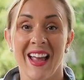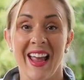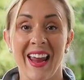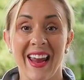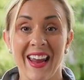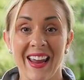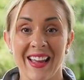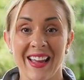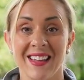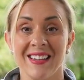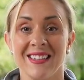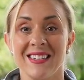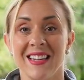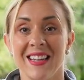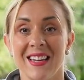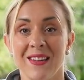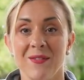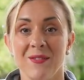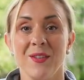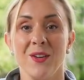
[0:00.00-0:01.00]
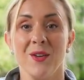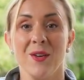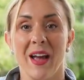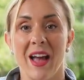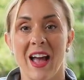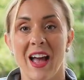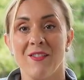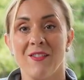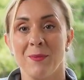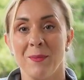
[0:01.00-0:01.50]
And if you
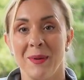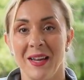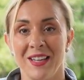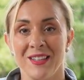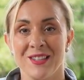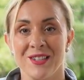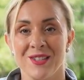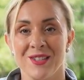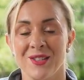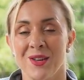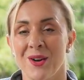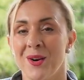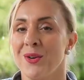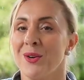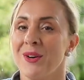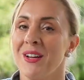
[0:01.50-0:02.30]
have a pizza stone or